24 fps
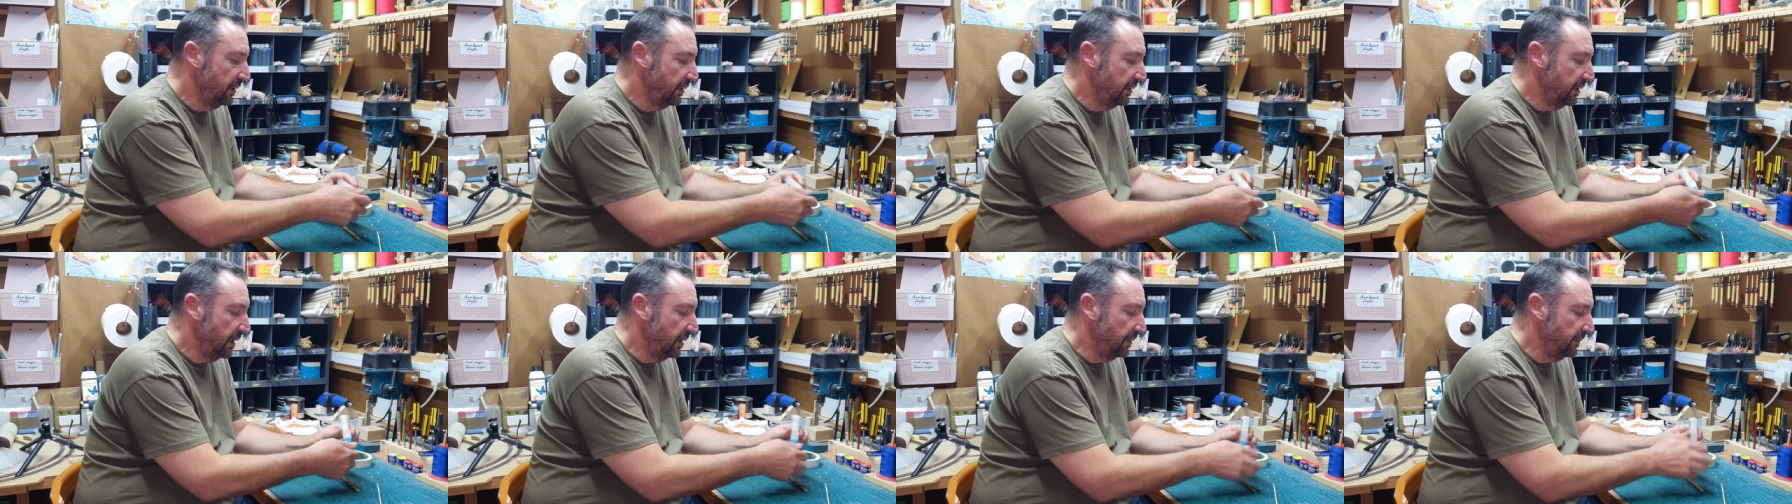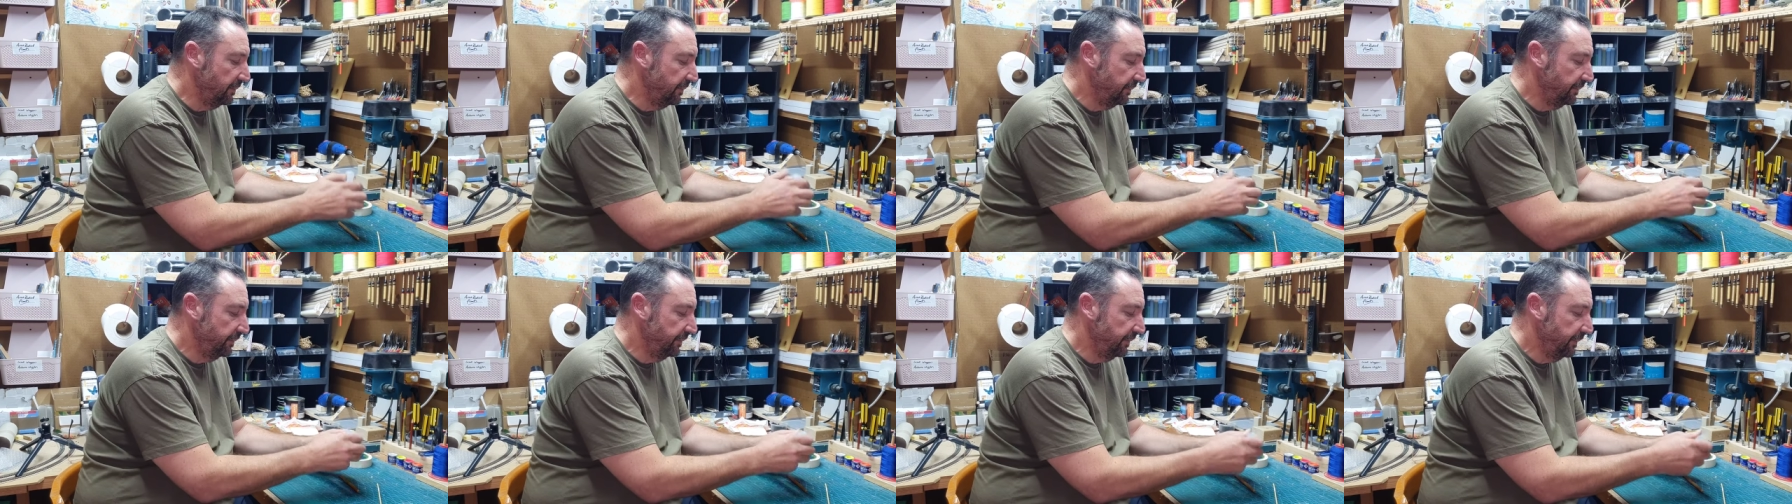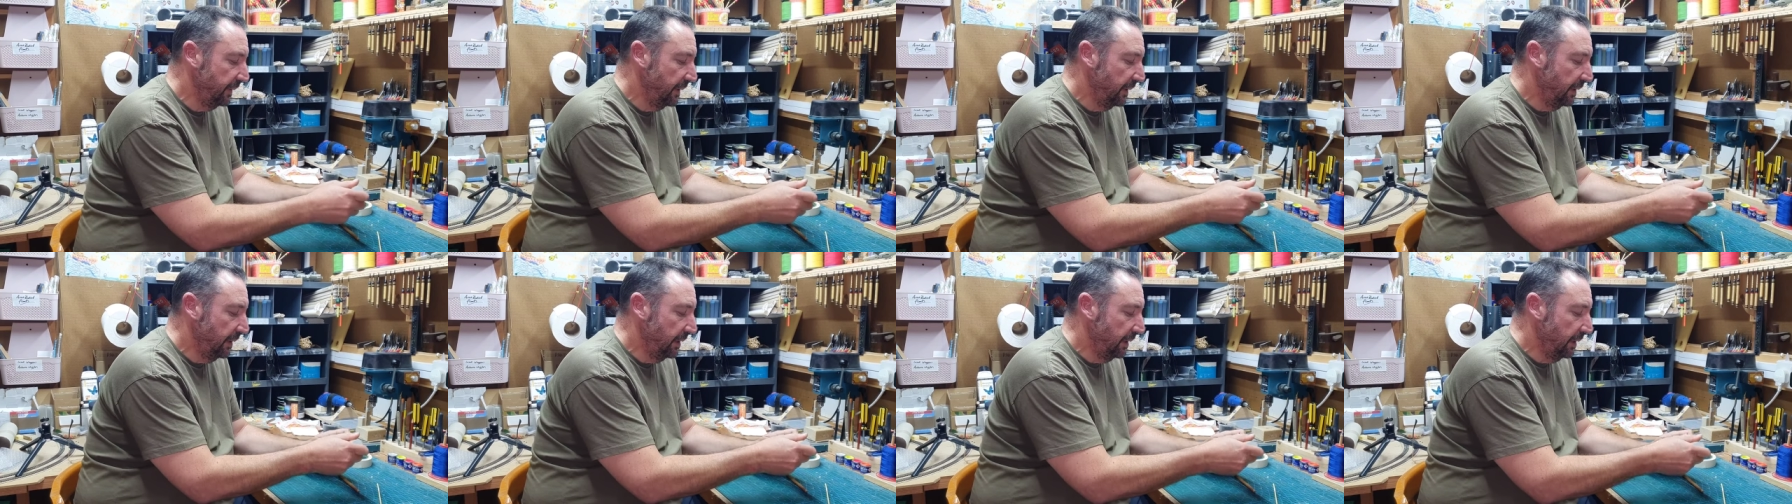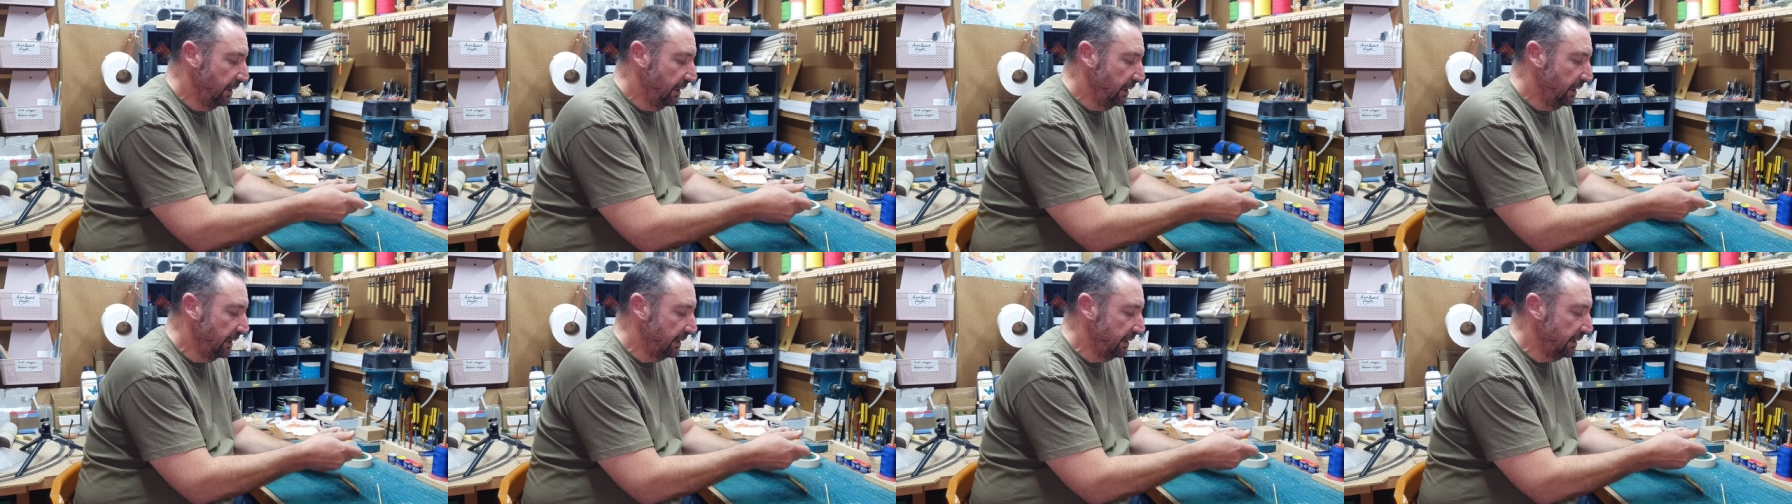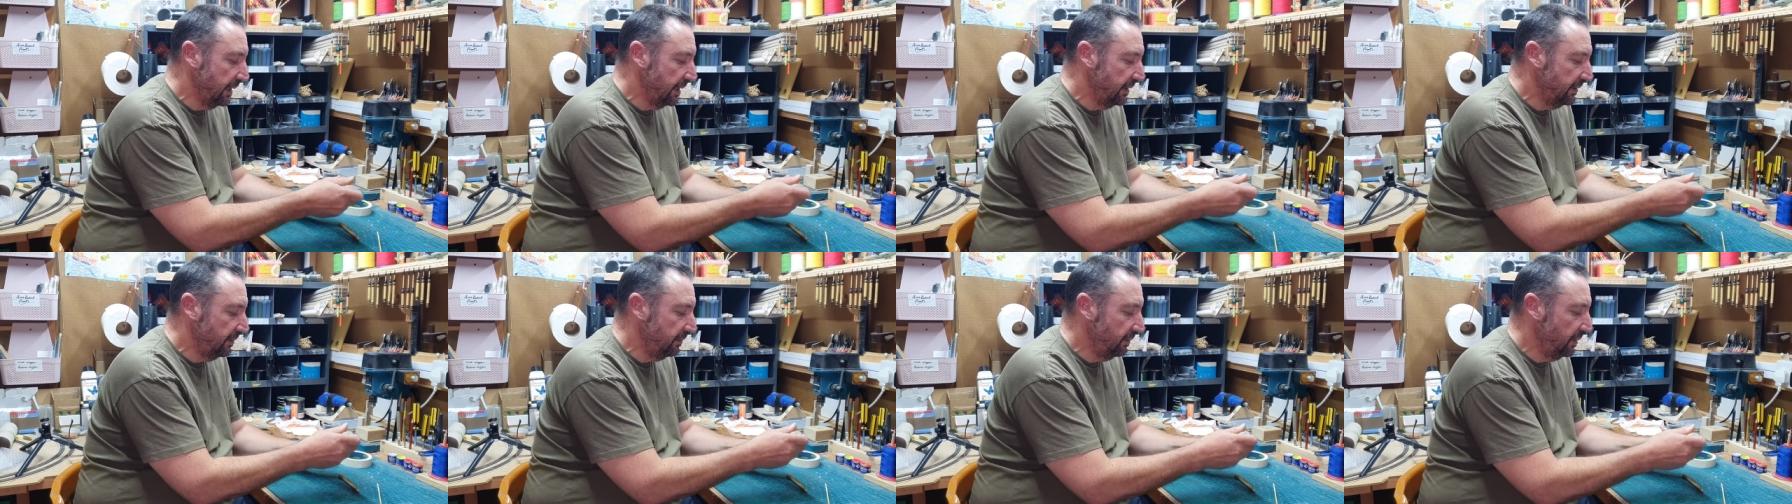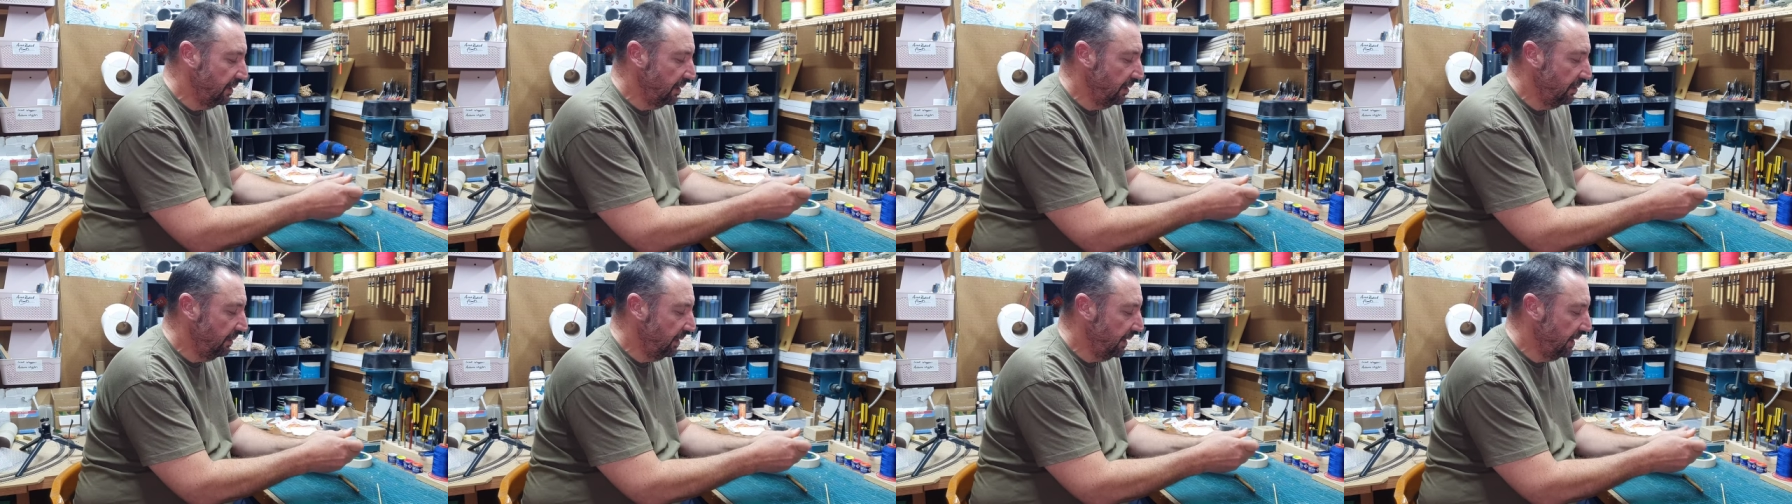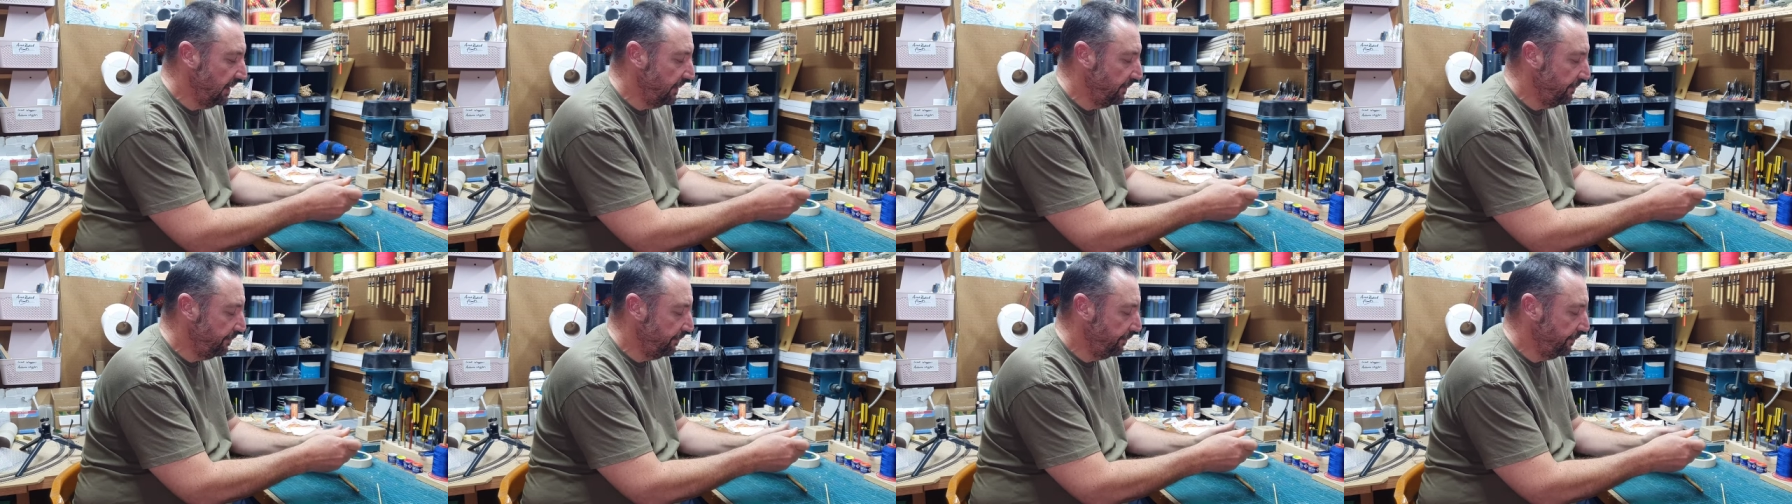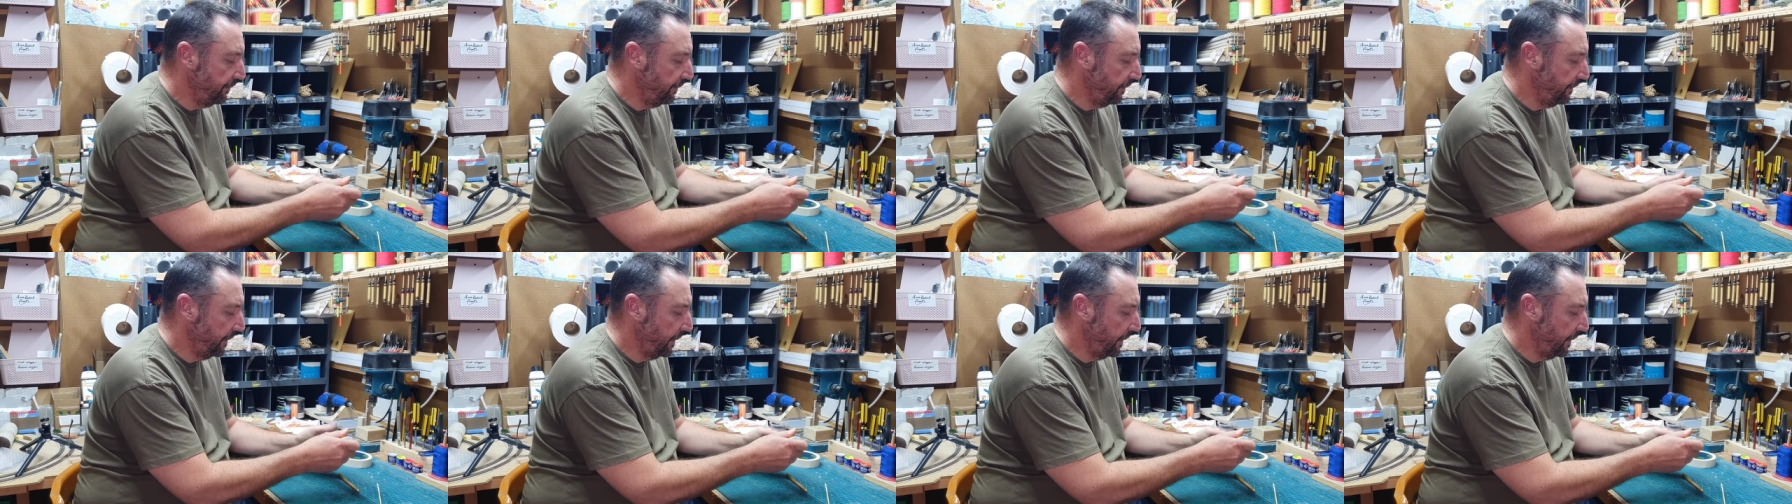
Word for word: So let's get some glue in it.